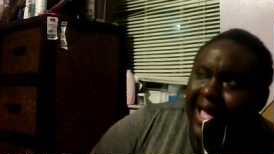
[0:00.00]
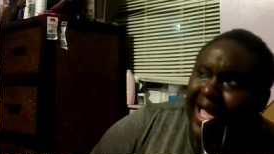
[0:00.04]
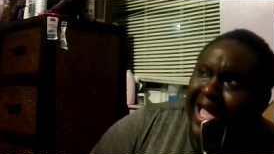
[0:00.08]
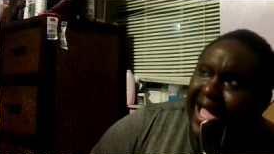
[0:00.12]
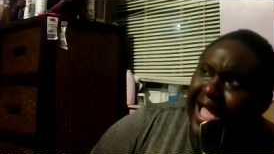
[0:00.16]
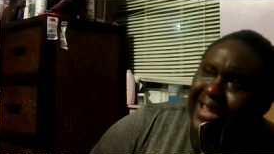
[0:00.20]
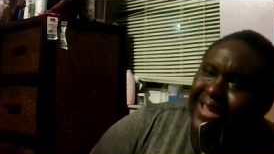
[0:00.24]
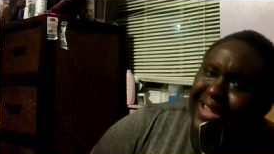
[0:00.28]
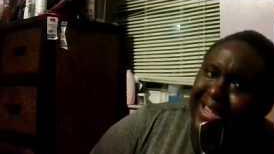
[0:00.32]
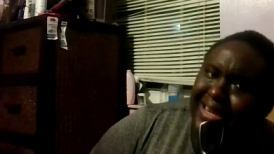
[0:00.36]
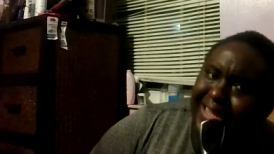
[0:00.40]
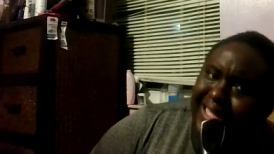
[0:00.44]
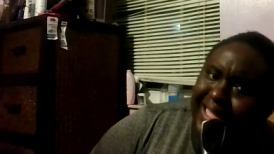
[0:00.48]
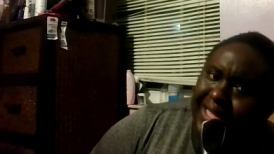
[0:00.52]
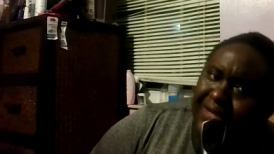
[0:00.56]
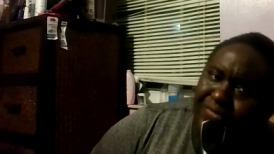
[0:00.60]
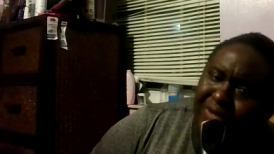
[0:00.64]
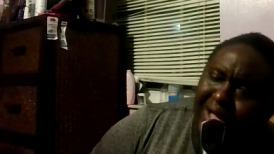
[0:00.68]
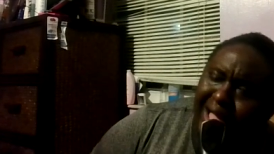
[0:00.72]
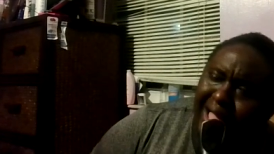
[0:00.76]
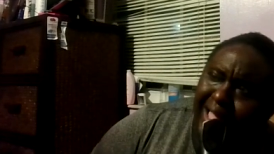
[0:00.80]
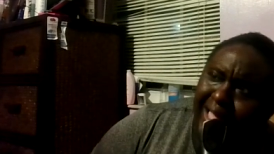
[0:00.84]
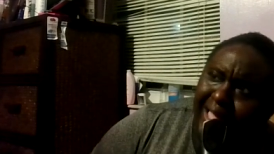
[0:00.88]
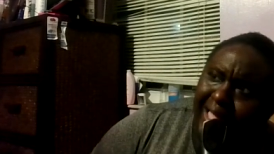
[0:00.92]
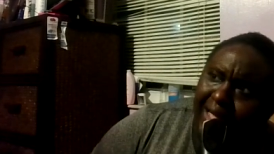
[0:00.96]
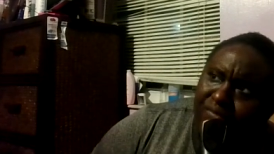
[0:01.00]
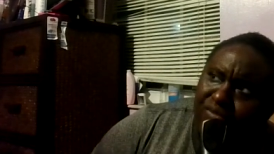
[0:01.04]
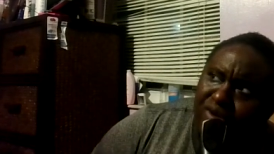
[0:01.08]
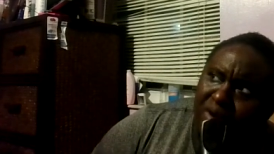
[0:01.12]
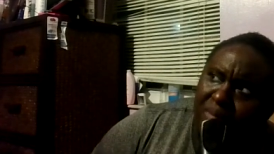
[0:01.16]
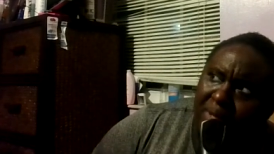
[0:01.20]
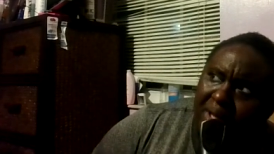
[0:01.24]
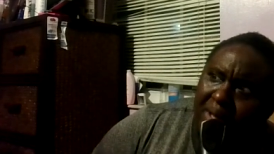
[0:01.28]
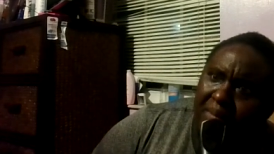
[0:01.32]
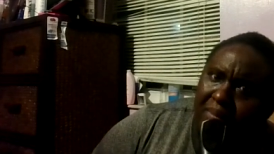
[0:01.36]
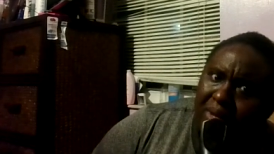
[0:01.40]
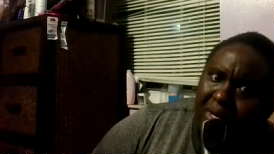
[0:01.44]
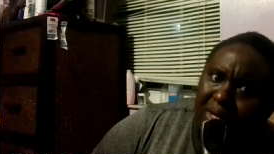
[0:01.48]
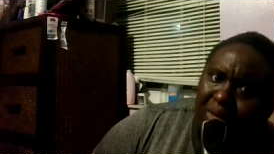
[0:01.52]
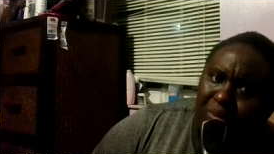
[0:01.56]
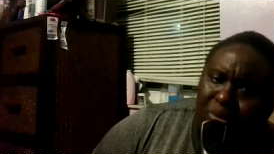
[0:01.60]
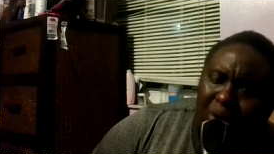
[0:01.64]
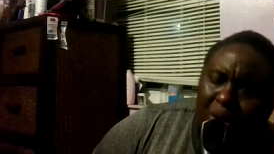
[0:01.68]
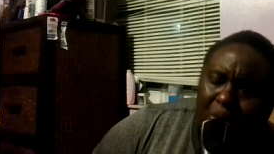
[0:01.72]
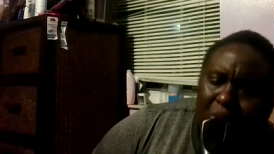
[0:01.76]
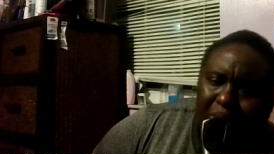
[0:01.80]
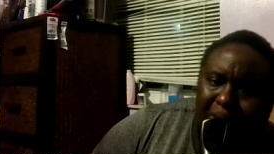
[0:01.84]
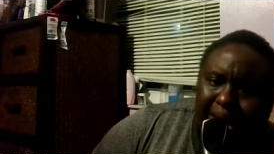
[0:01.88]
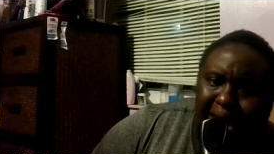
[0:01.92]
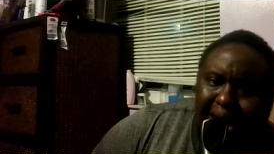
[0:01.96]
And then, if I give her my money,
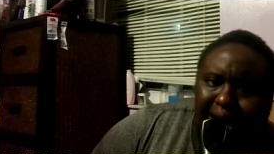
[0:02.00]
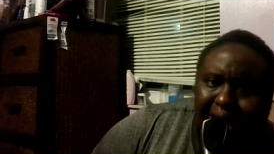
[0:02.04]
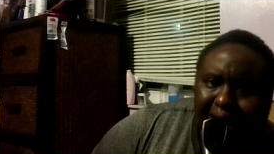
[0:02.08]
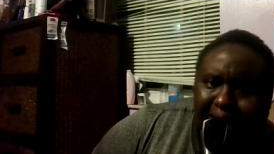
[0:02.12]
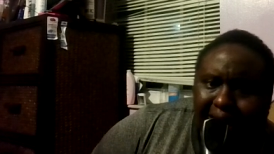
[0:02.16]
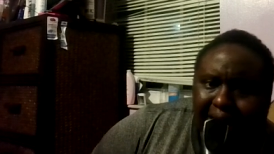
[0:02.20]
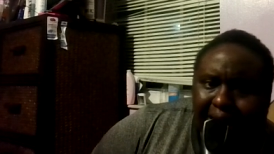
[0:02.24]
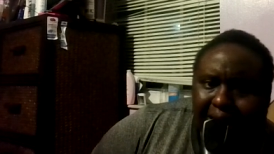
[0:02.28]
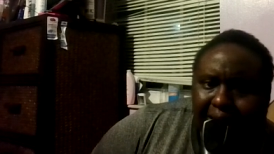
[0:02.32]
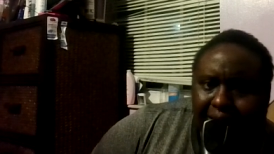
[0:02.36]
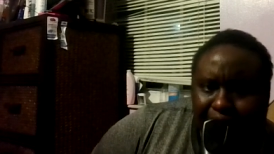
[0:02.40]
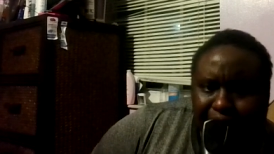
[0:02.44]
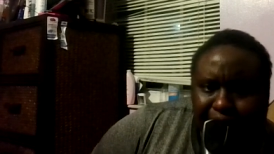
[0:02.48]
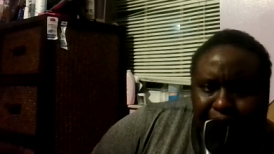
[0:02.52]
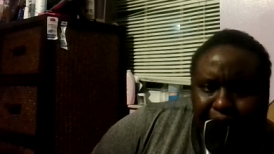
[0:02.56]
what would I have?